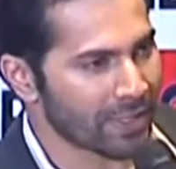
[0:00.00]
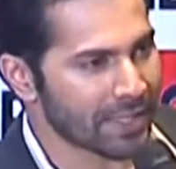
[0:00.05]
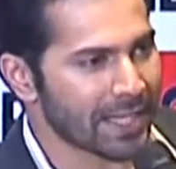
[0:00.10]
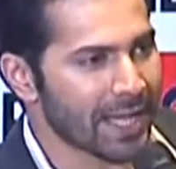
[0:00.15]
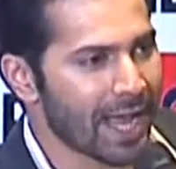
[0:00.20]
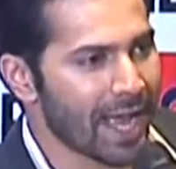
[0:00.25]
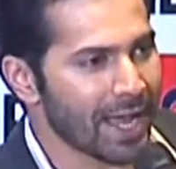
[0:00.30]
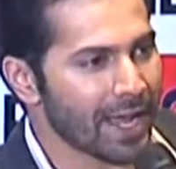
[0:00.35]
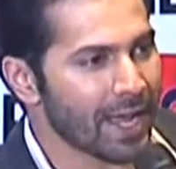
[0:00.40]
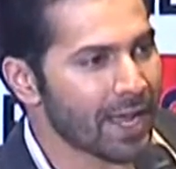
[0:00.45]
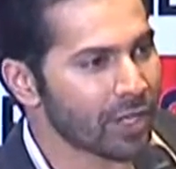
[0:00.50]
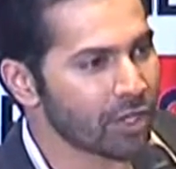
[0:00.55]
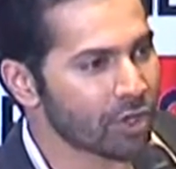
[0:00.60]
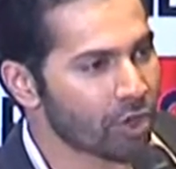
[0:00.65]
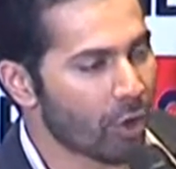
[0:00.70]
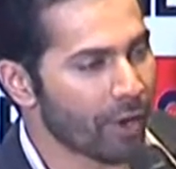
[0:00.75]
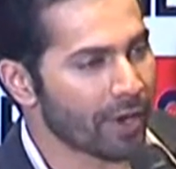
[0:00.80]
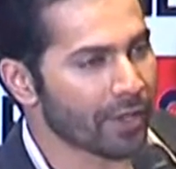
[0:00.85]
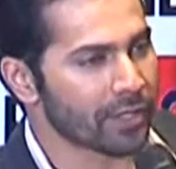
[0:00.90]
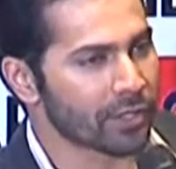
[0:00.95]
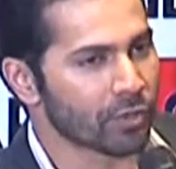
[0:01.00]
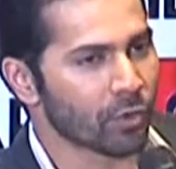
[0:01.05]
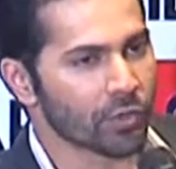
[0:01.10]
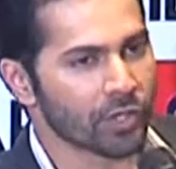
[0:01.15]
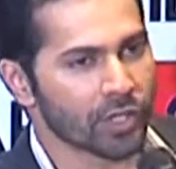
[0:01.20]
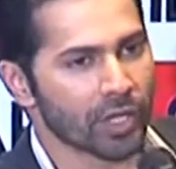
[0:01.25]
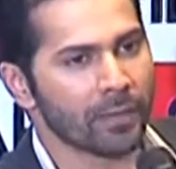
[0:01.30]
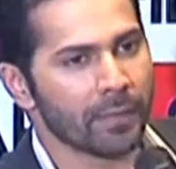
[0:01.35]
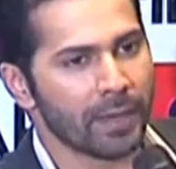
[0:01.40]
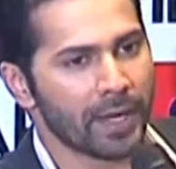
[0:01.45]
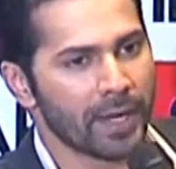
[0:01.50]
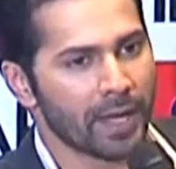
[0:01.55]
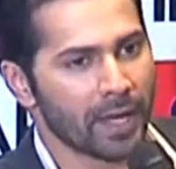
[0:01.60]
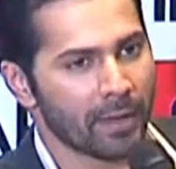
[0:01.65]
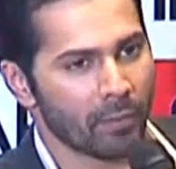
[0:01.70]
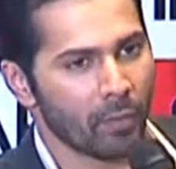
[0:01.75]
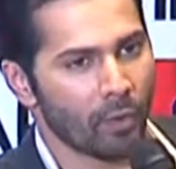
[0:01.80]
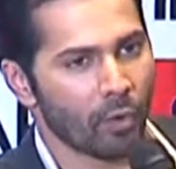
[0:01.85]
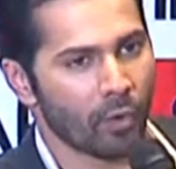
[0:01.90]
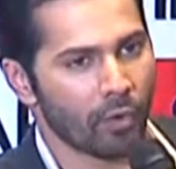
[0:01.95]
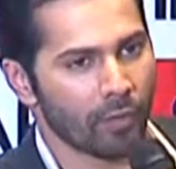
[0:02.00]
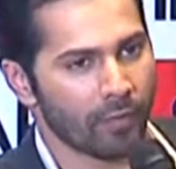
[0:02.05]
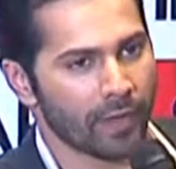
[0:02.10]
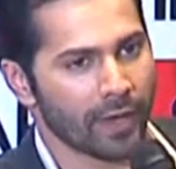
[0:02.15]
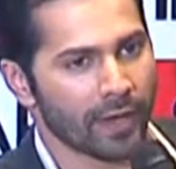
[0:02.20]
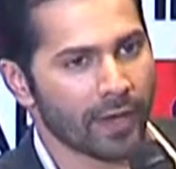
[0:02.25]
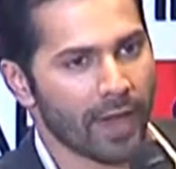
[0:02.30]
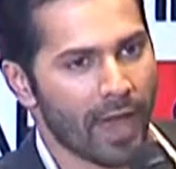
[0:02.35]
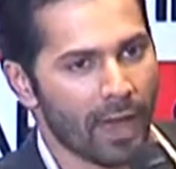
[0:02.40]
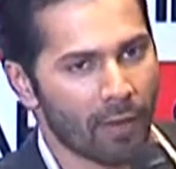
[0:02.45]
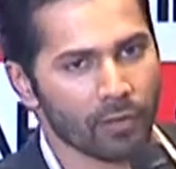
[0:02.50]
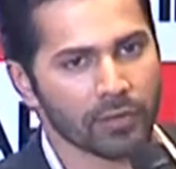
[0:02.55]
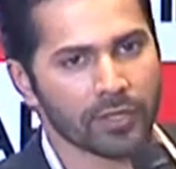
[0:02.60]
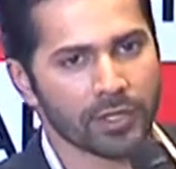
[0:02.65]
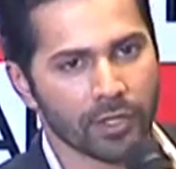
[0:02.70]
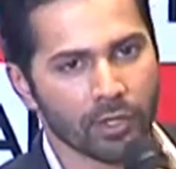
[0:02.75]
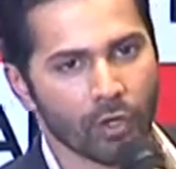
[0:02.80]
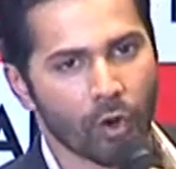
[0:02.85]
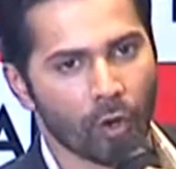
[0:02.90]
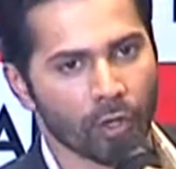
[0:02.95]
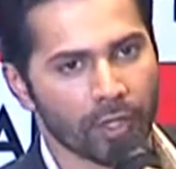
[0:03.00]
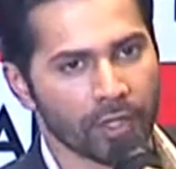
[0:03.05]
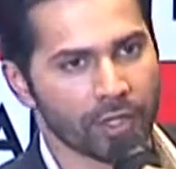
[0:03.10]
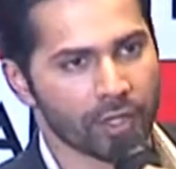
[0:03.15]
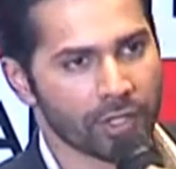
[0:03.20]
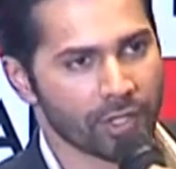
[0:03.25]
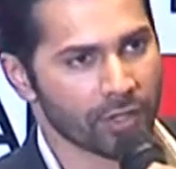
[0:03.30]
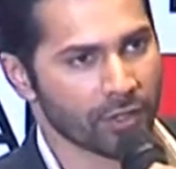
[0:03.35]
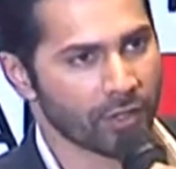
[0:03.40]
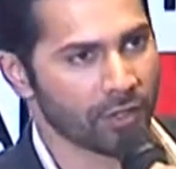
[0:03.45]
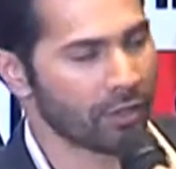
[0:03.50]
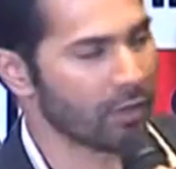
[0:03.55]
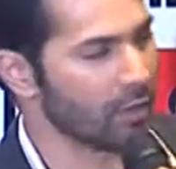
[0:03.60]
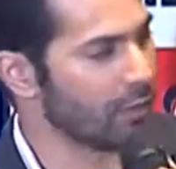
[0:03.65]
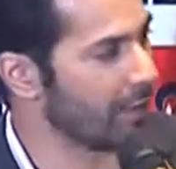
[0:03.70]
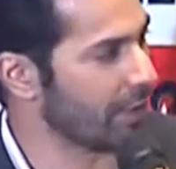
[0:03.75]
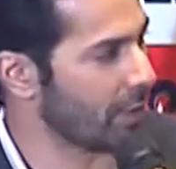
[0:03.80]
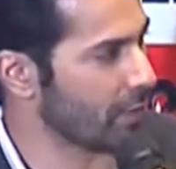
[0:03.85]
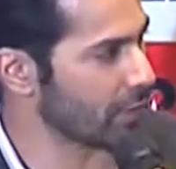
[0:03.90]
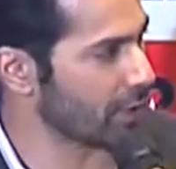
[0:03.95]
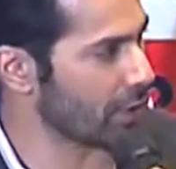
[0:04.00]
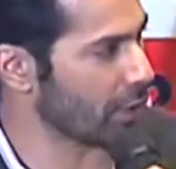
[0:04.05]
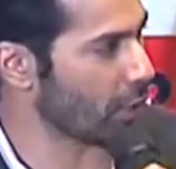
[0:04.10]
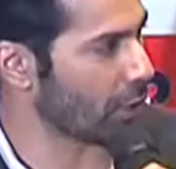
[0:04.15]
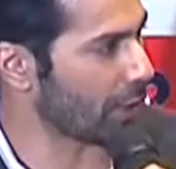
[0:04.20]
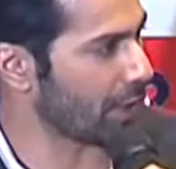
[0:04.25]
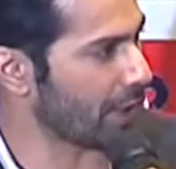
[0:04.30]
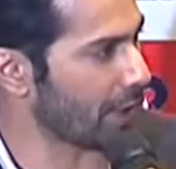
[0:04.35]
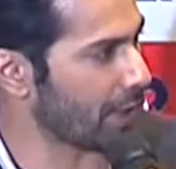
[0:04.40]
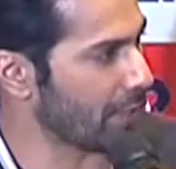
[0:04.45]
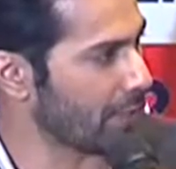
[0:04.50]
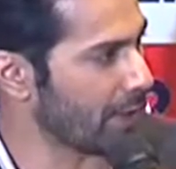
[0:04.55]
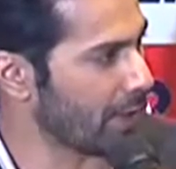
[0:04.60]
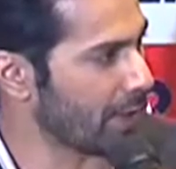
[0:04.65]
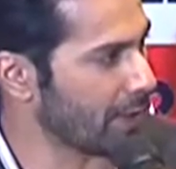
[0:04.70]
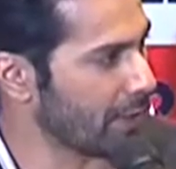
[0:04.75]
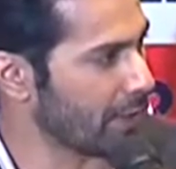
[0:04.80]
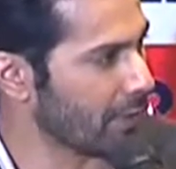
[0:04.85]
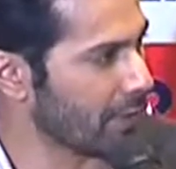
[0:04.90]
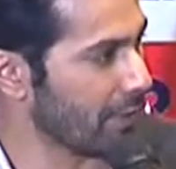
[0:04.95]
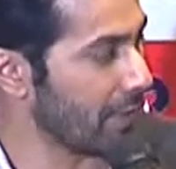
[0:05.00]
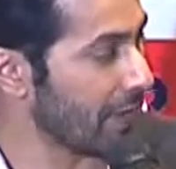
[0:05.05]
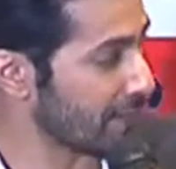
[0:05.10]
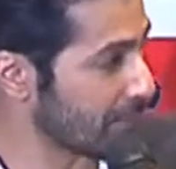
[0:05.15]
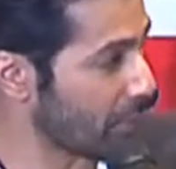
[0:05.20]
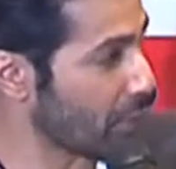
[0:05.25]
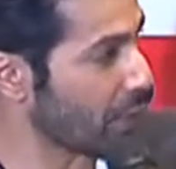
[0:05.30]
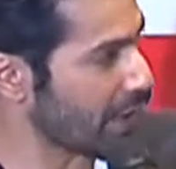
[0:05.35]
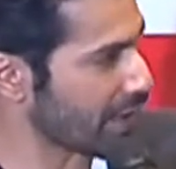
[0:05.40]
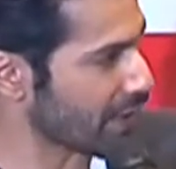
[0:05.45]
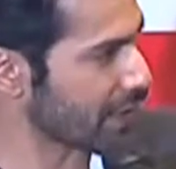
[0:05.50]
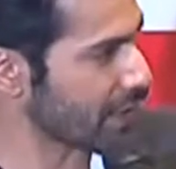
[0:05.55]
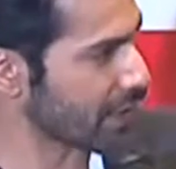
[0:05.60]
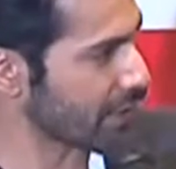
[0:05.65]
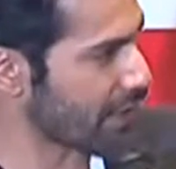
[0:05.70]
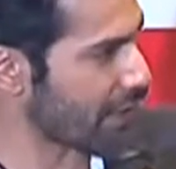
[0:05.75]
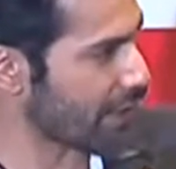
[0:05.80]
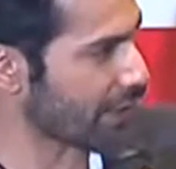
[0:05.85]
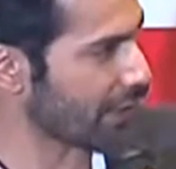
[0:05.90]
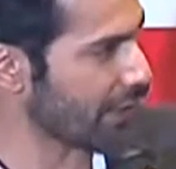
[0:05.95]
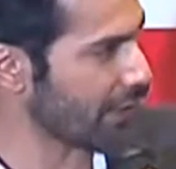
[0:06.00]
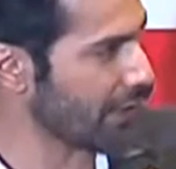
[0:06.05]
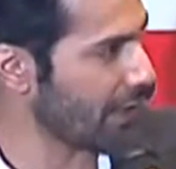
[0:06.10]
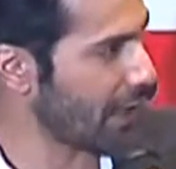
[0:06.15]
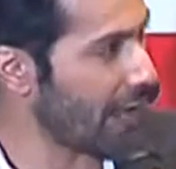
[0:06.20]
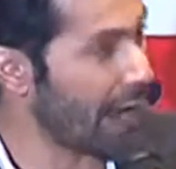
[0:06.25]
Honestly, I enjoyed social media more when I was in college, uh, when I was in Nottingham, and uh, Facebook had just started.